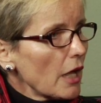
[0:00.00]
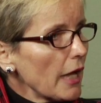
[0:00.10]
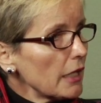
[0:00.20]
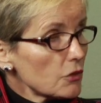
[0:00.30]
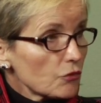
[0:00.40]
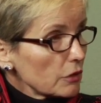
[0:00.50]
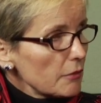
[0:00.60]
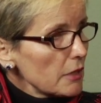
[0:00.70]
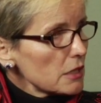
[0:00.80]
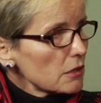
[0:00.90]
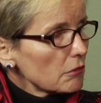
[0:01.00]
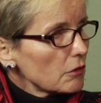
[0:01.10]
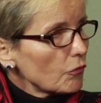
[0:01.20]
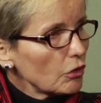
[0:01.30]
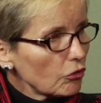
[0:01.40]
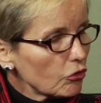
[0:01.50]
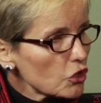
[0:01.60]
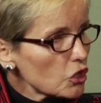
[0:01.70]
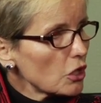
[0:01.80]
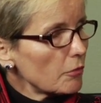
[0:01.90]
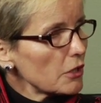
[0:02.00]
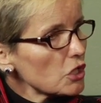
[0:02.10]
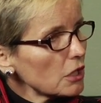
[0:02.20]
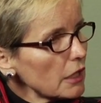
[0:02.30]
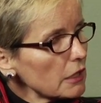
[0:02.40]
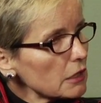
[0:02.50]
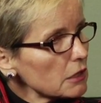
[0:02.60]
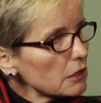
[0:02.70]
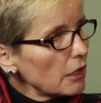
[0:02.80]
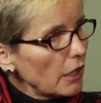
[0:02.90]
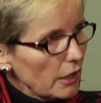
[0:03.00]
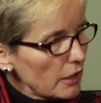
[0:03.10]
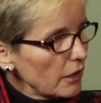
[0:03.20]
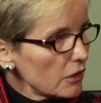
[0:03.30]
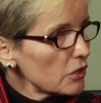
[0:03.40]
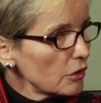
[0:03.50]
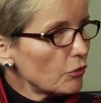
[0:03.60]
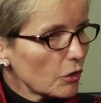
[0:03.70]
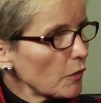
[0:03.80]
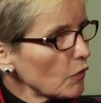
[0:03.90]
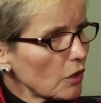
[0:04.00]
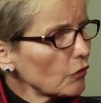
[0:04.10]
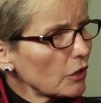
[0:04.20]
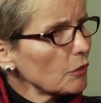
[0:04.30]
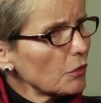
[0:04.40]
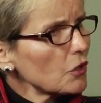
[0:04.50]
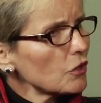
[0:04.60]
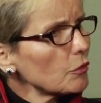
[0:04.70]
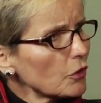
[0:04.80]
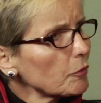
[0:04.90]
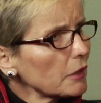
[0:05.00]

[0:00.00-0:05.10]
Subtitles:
And it's really amazing. We look so much alike. And it's in the book. People can look at the picture in the book.